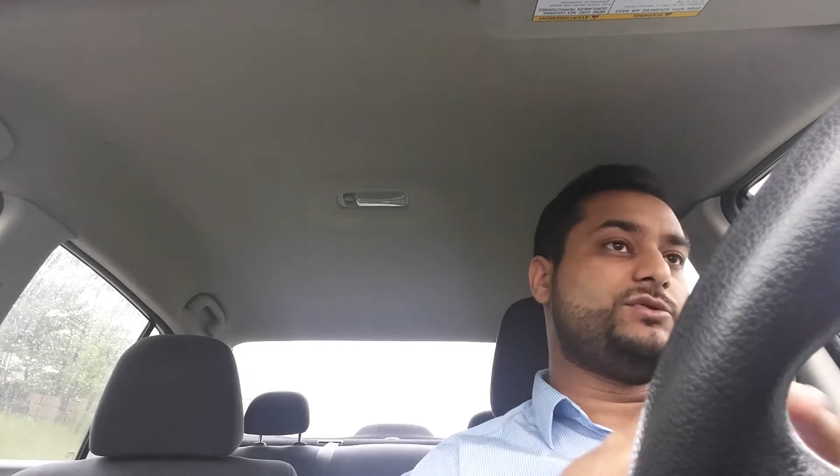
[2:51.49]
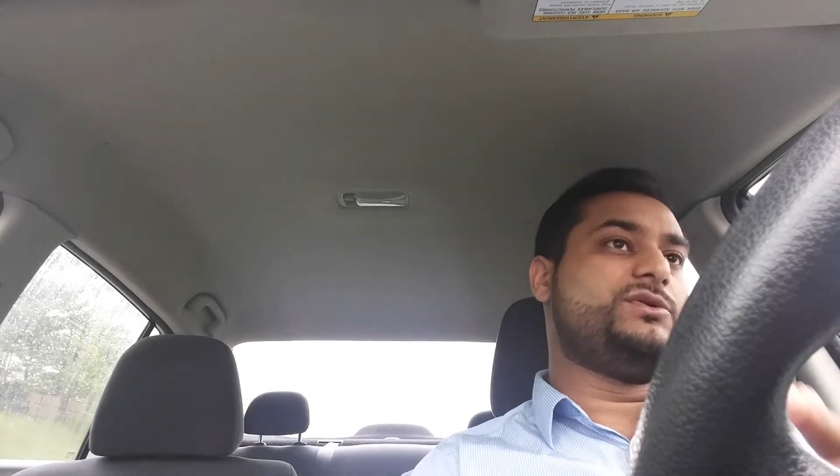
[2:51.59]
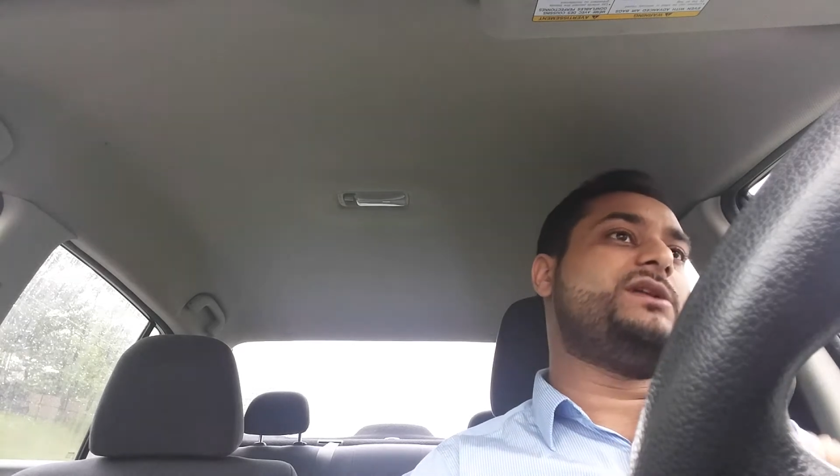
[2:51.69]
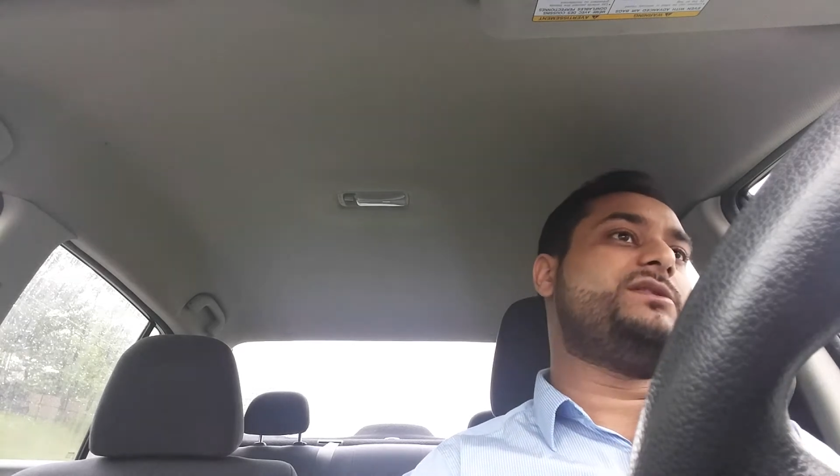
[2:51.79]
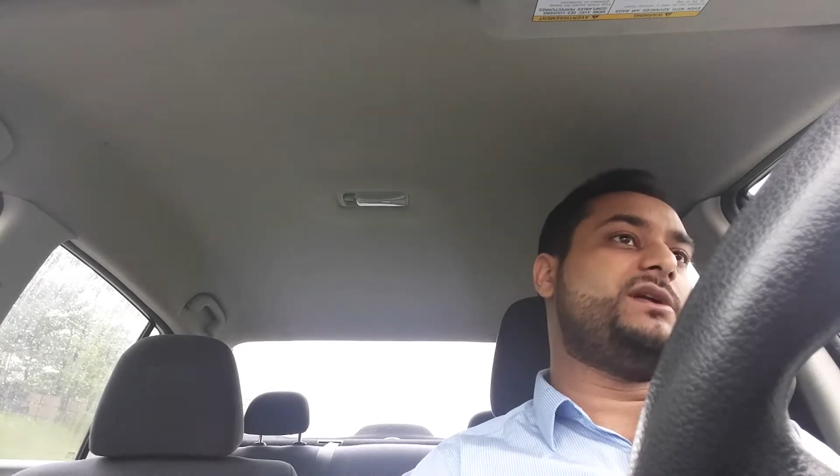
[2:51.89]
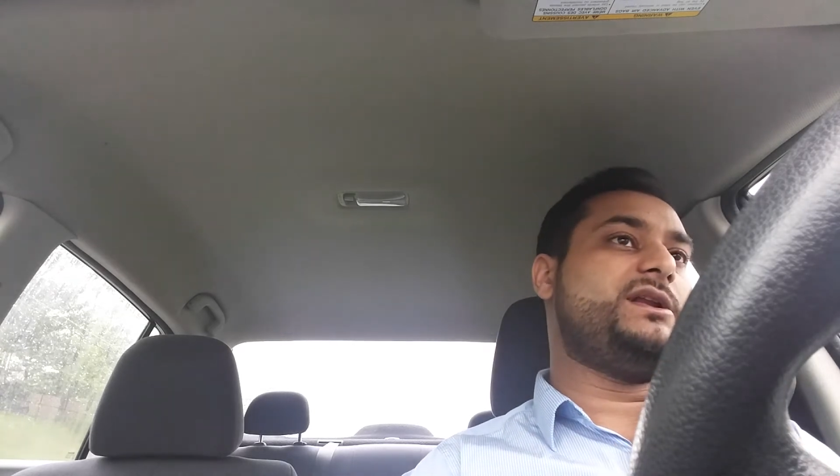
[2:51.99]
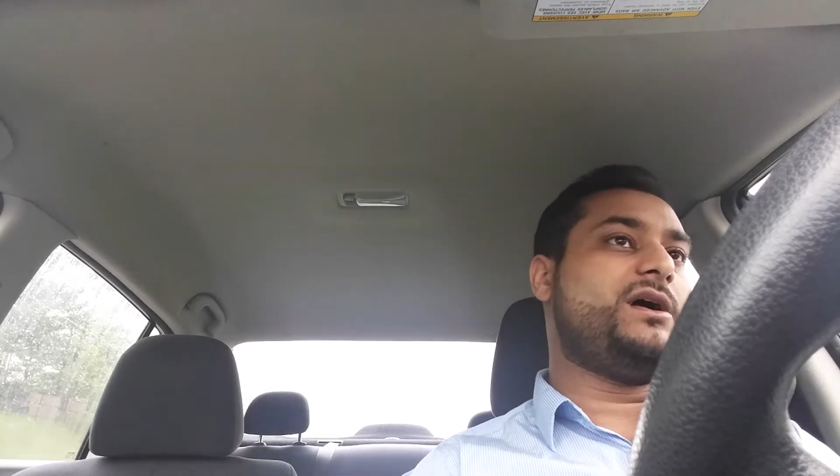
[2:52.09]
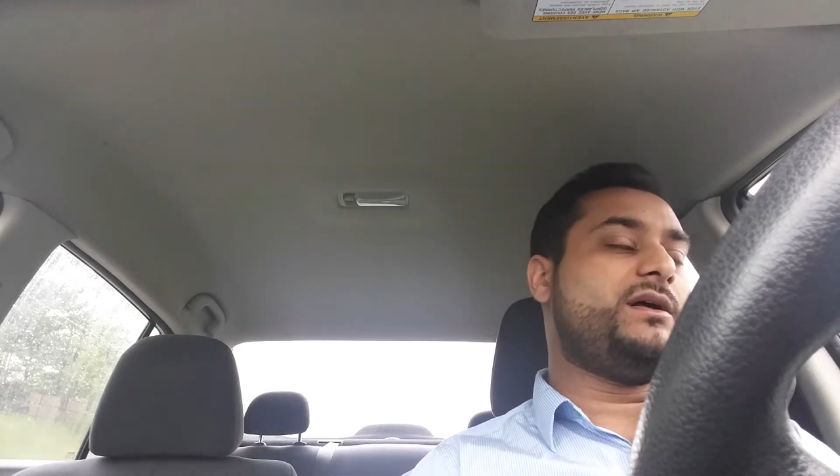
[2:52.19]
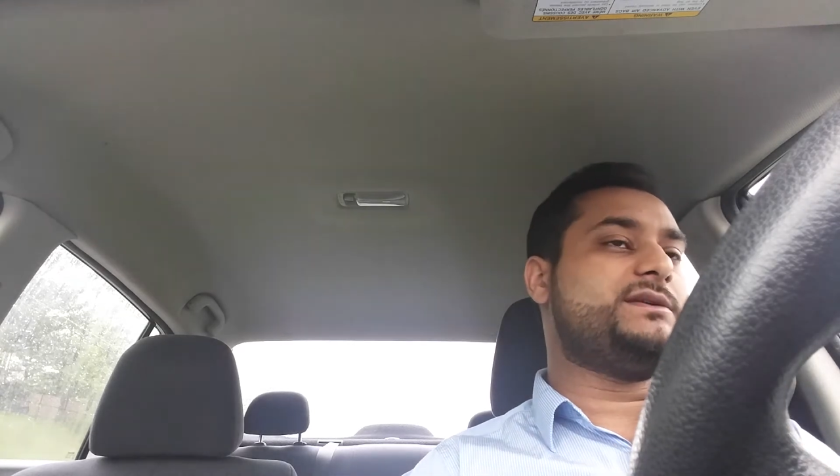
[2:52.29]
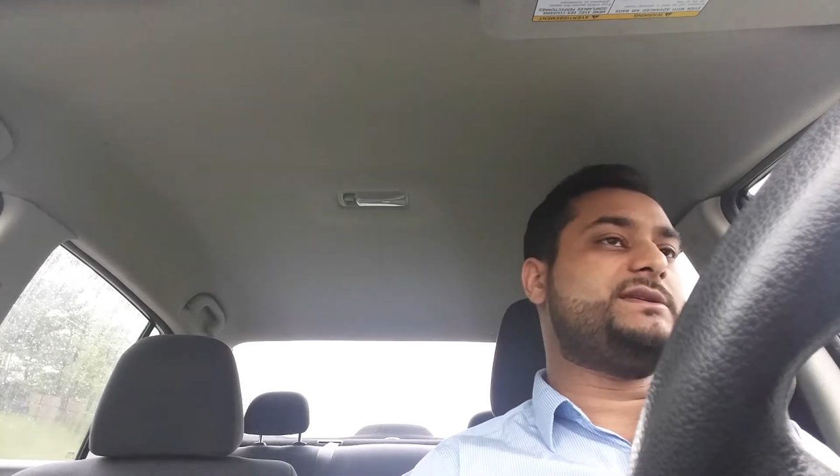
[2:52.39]

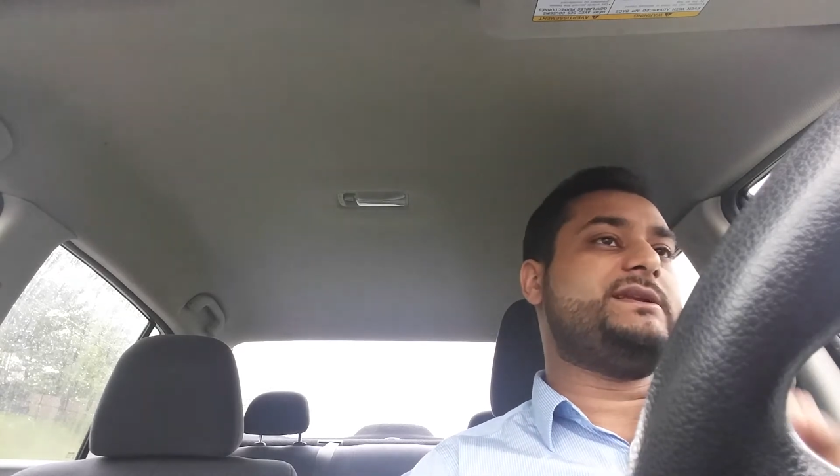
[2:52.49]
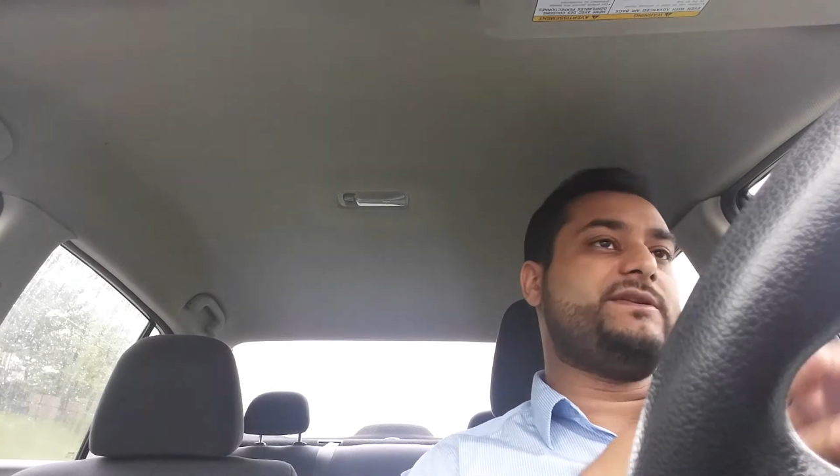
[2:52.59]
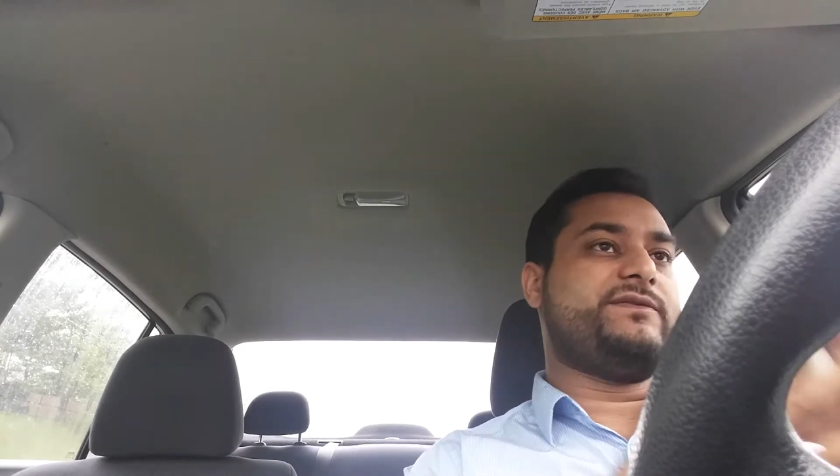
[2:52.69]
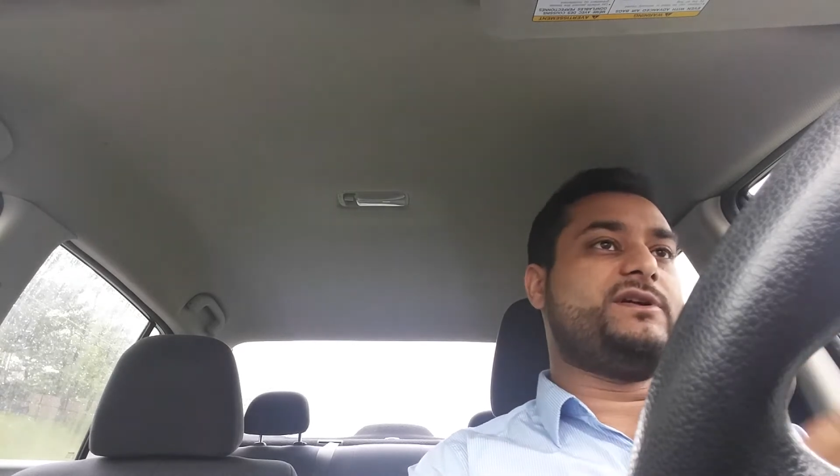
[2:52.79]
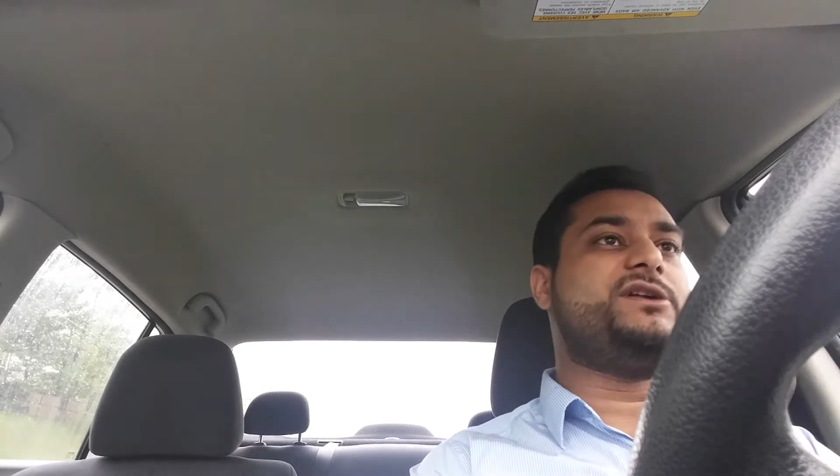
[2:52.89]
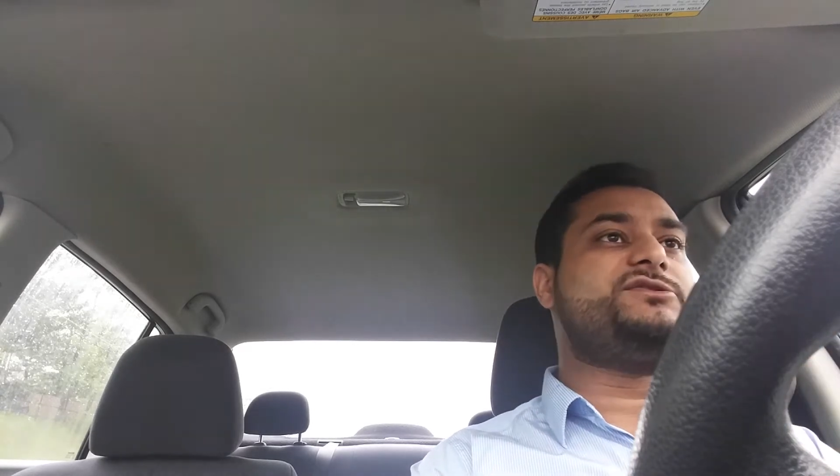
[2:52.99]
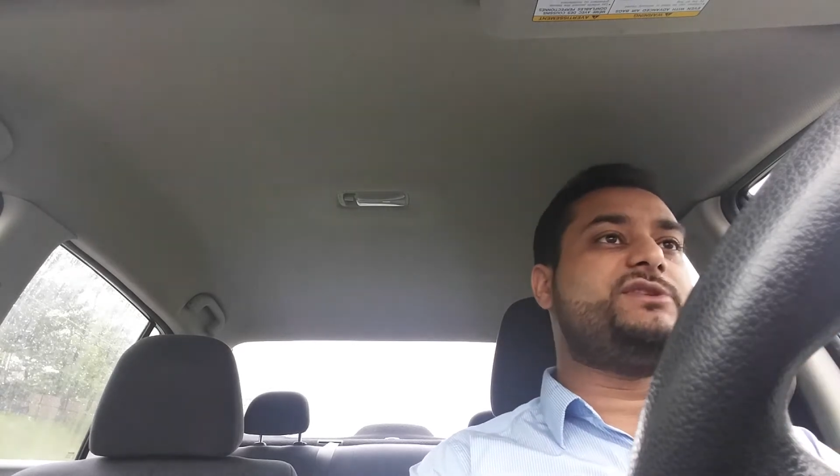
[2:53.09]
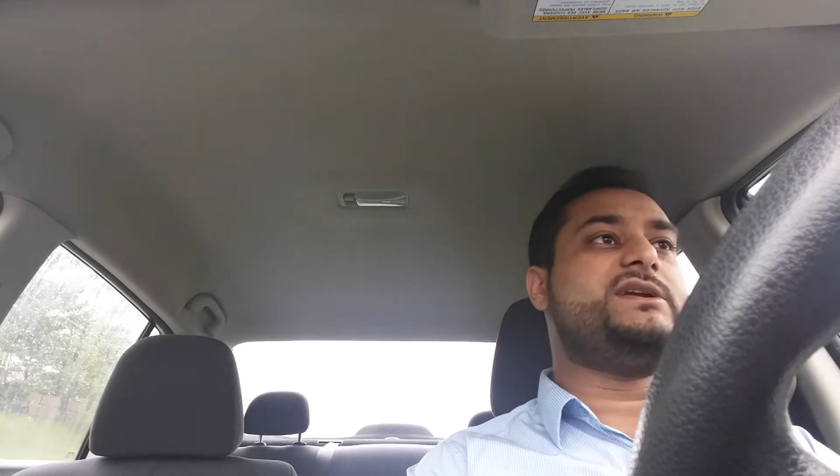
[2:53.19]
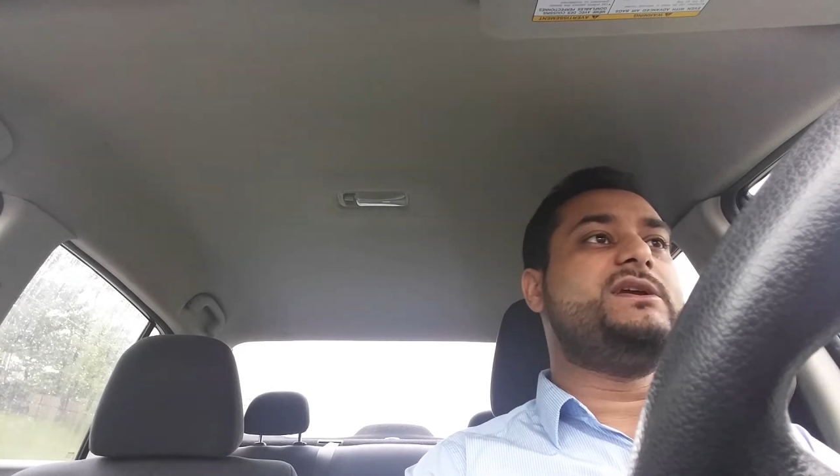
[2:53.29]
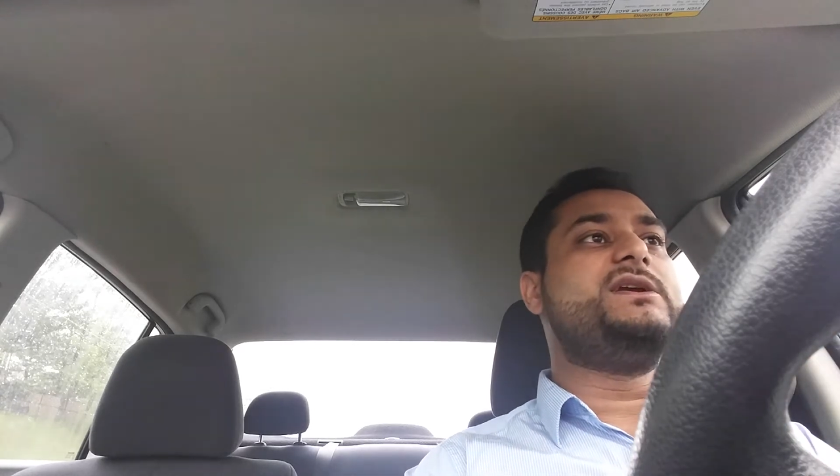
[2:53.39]
$230 in a different country.